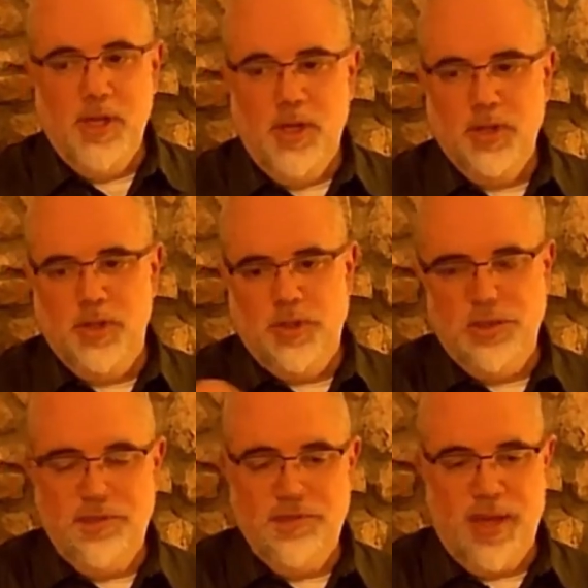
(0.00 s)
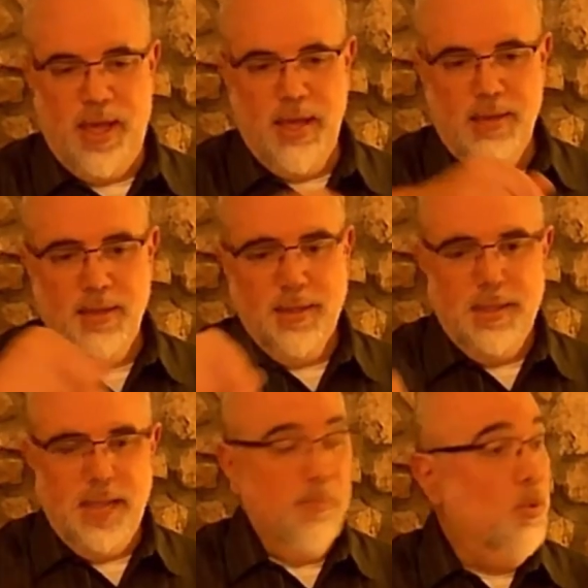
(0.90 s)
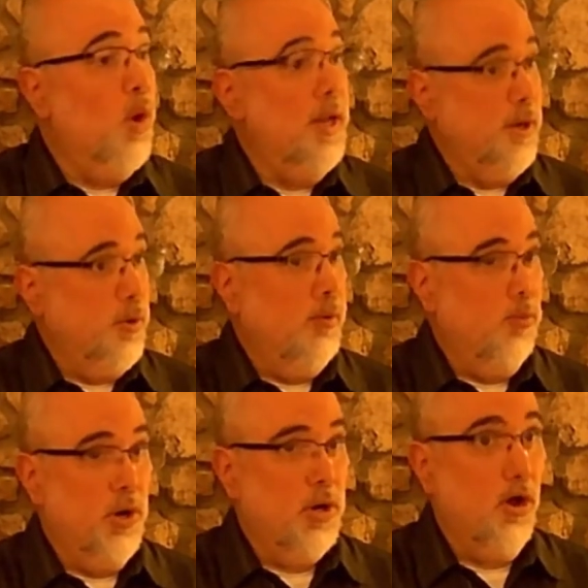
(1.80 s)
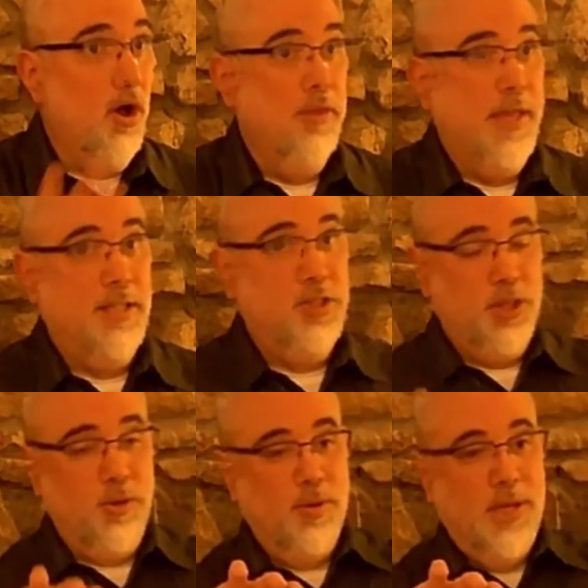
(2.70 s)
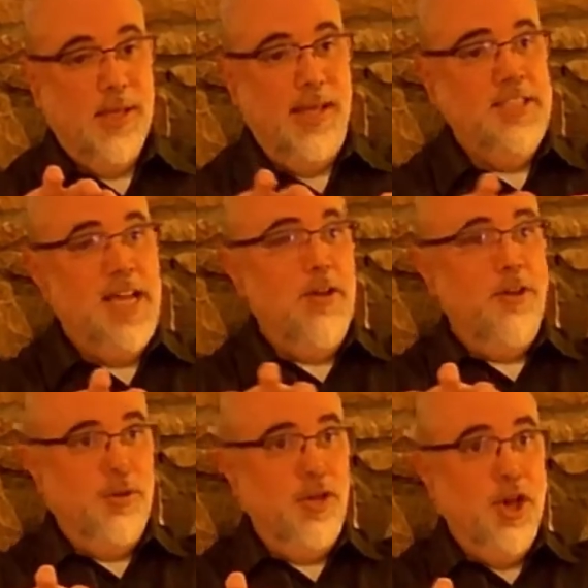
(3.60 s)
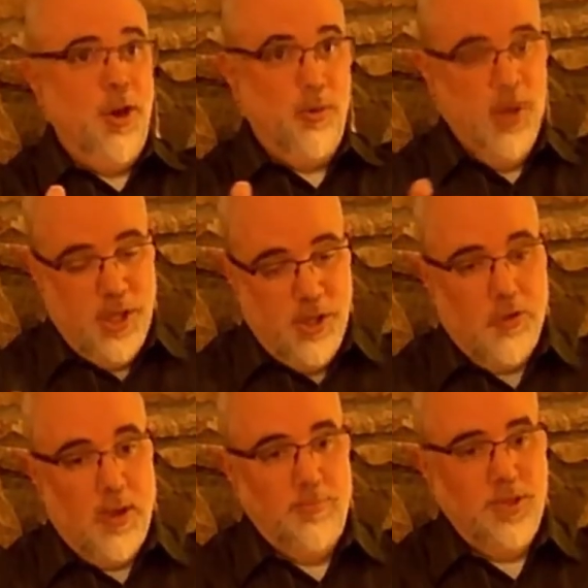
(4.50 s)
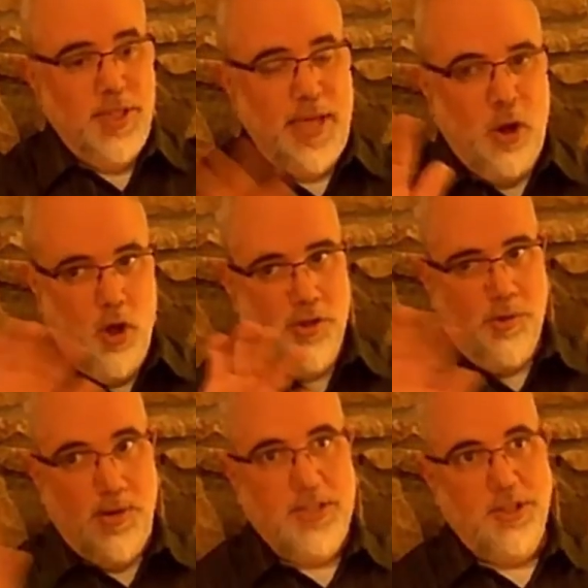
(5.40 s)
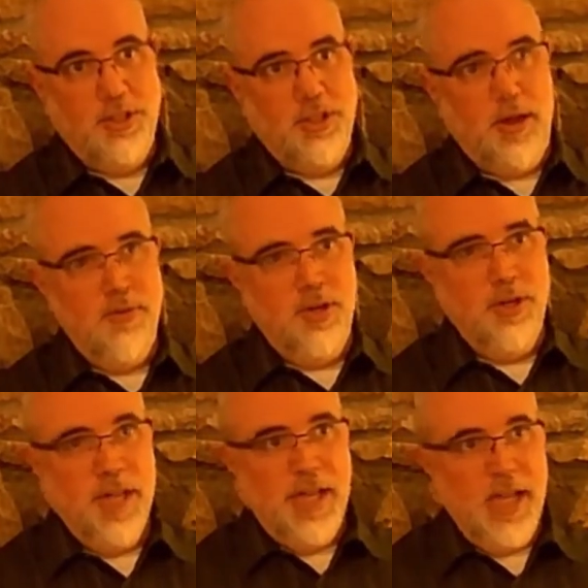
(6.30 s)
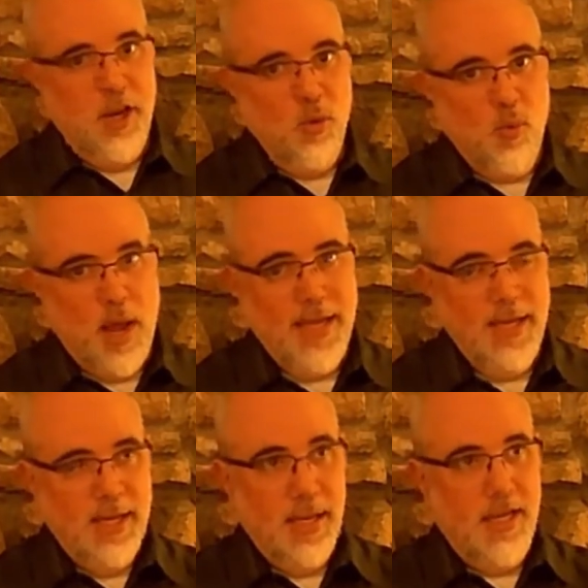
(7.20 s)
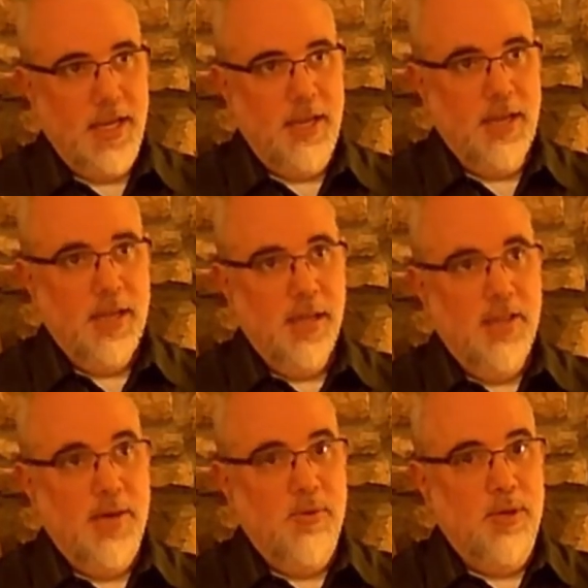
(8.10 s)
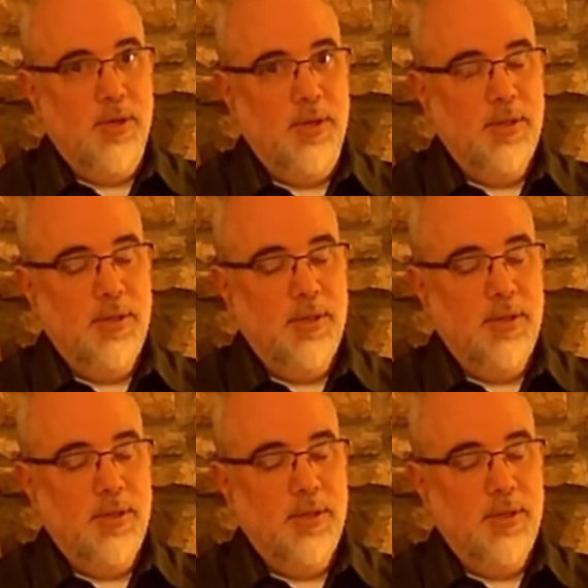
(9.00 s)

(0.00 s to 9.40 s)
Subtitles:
all sorts of embroidery work on that. So that's how you'll know you come to that. All the rest is covered in white linen that will